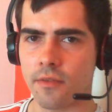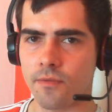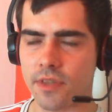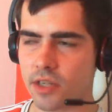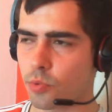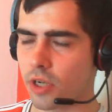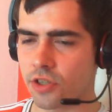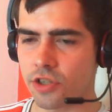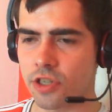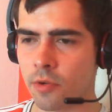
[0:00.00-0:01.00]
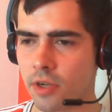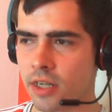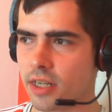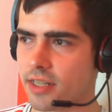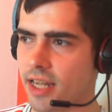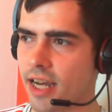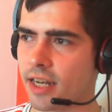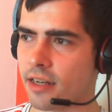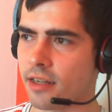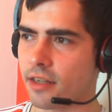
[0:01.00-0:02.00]
That's what I just don't
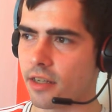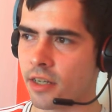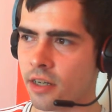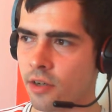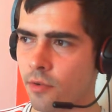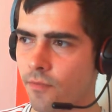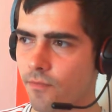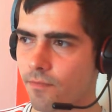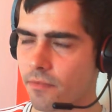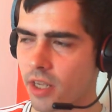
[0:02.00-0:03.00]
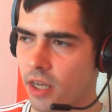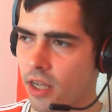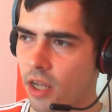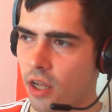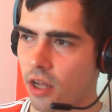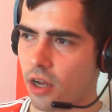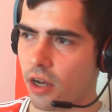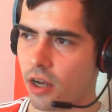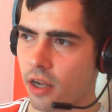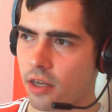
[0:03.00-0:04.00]
understand, you know?
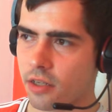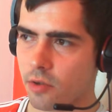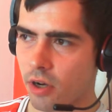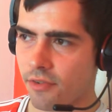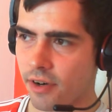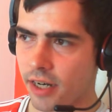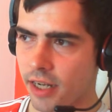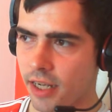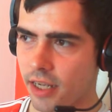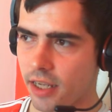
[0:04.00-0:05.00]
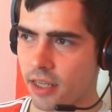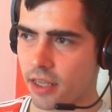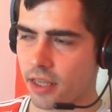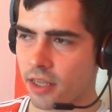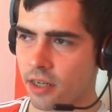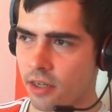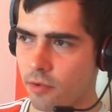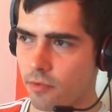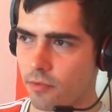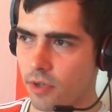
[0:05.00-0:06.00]
And quite frankly, you know,
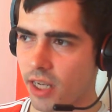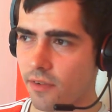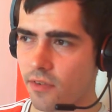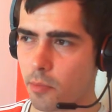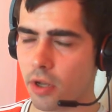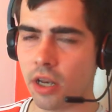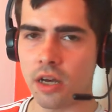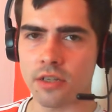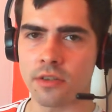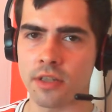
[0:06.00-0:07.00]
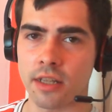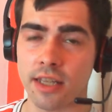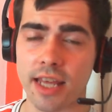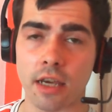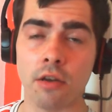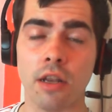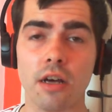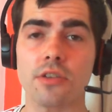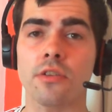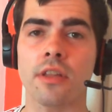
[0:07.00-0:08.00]
even if you put Larsson on the... There you go,
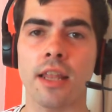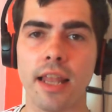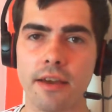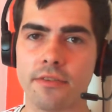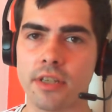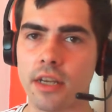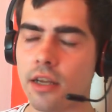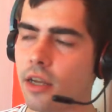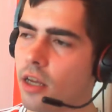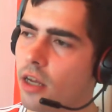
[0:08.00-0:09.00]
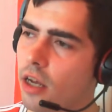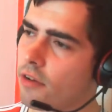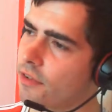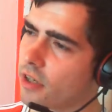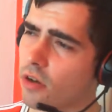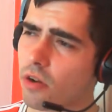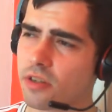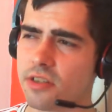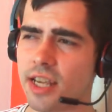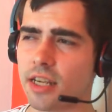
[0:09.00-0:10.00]
Larsson on the left. And for God's
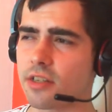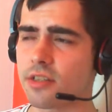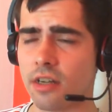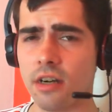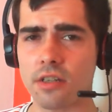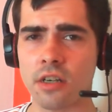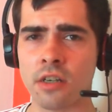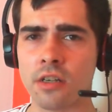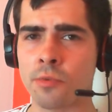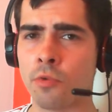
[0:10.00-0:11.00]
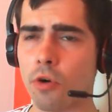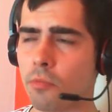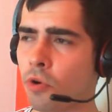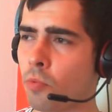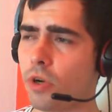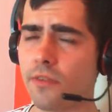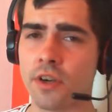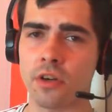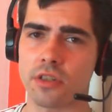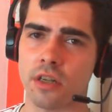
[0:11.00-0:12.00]
sake, start Duncan Watmore. What have you
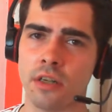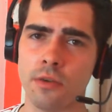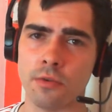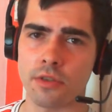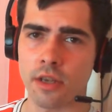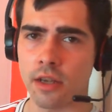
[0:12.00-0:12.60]
got to lose?